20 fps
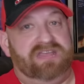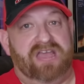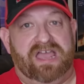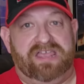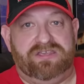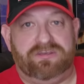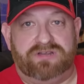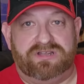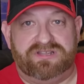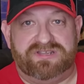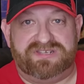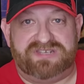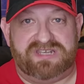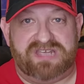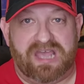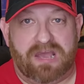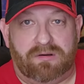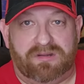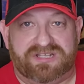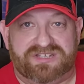yeah, you can
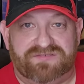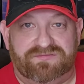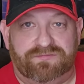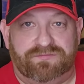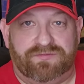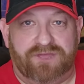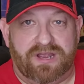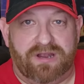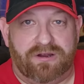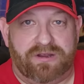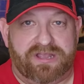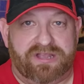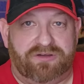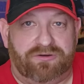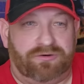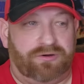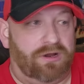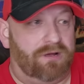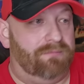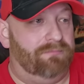see how it's very
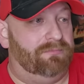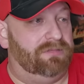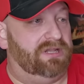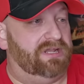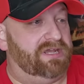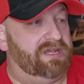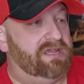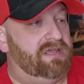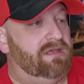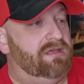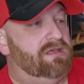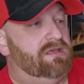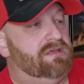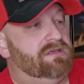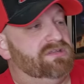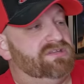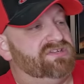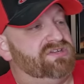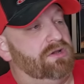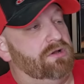crumbly.
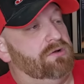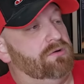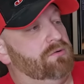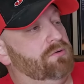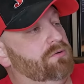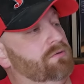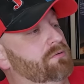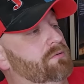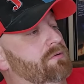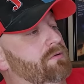So